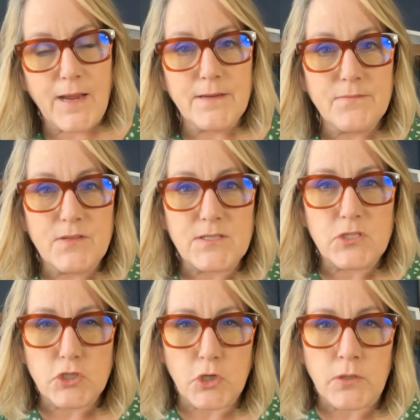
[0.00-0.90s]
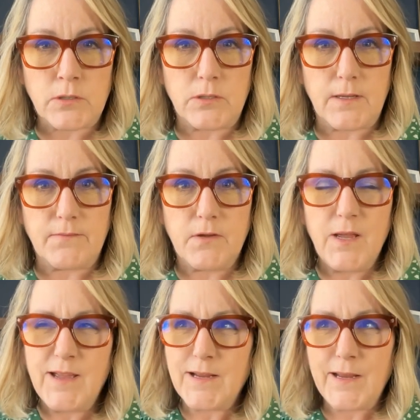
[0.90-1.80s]
kind of this circle of
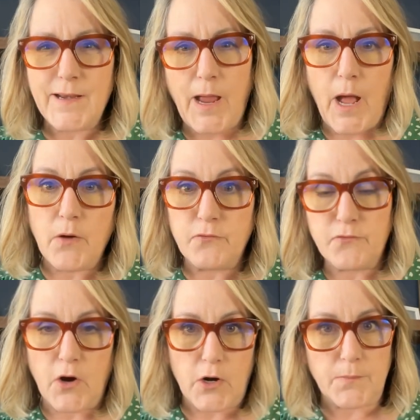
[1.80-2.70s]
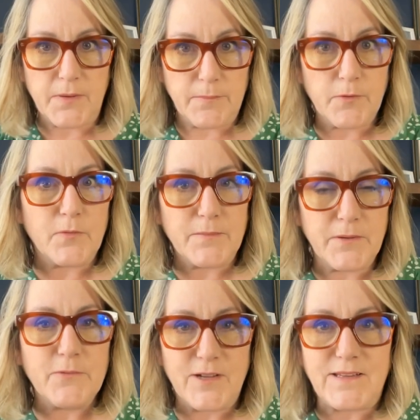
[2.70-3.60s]
kind of how far people would
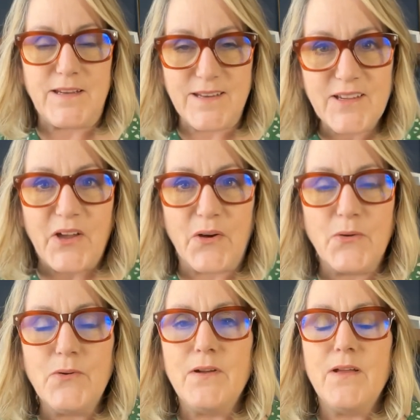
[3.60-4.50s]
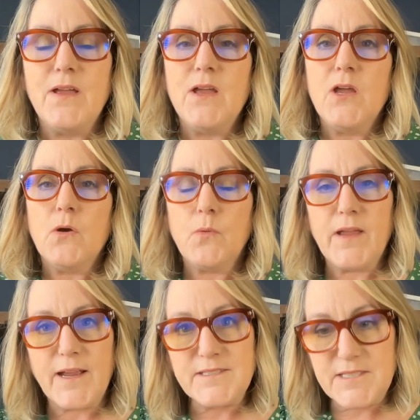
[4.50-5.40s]
be willing to go.
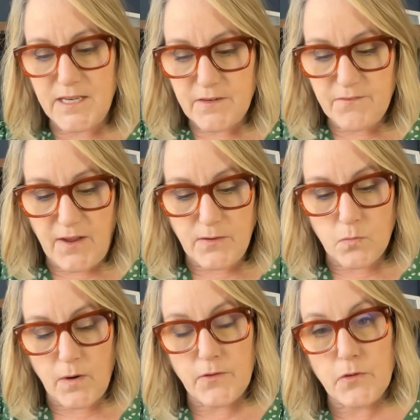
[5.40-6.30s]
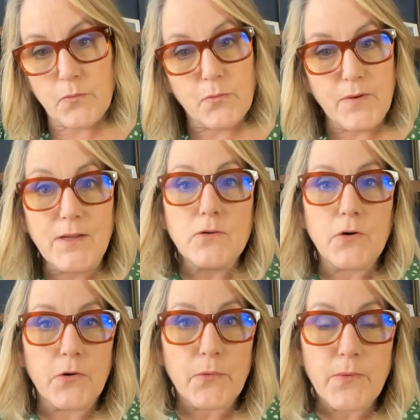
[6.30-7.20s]
We identified where the real
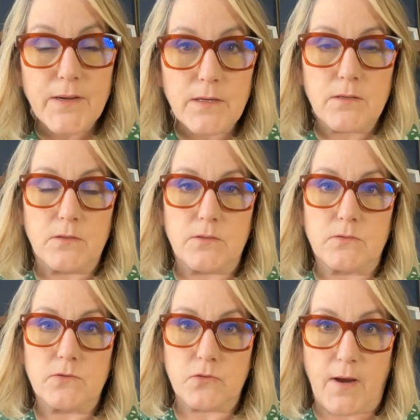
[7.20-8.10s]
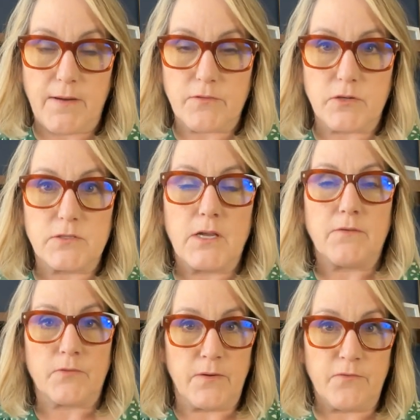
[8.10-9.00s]
critical drivers
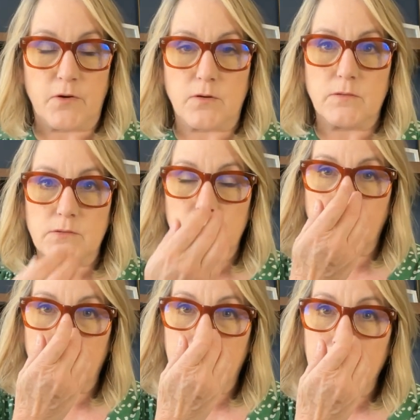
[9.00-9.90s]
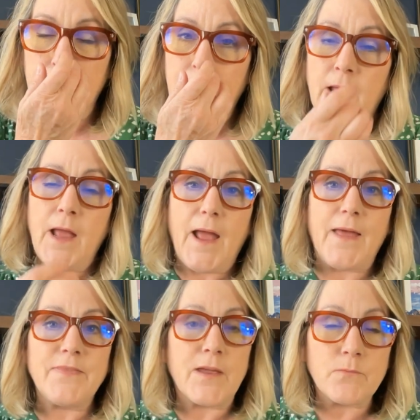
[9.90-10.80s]
of referrals were,
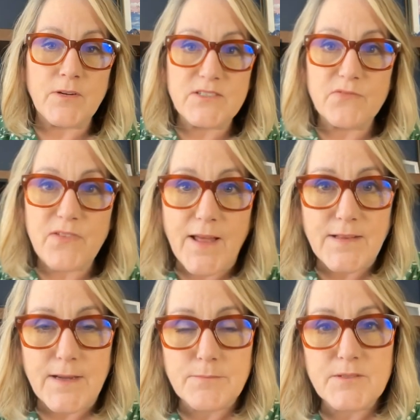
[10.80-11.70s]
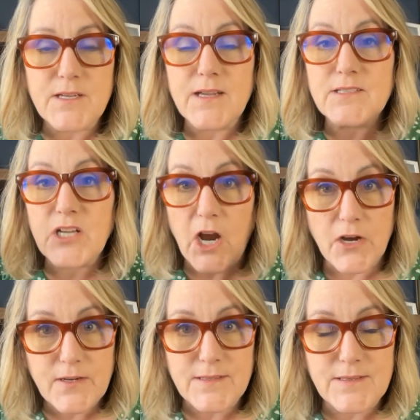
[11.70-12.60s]
and then we developed a
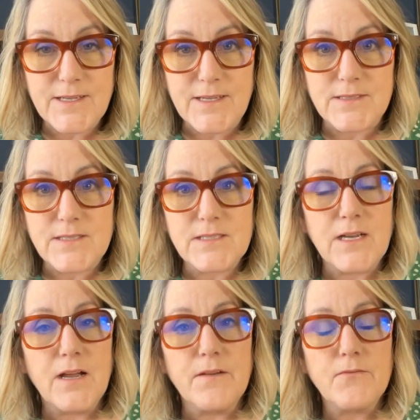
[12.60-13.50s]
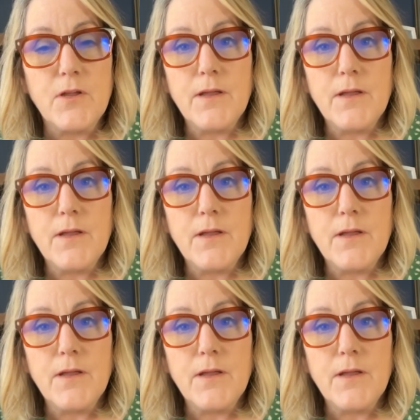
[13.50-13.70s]
target list of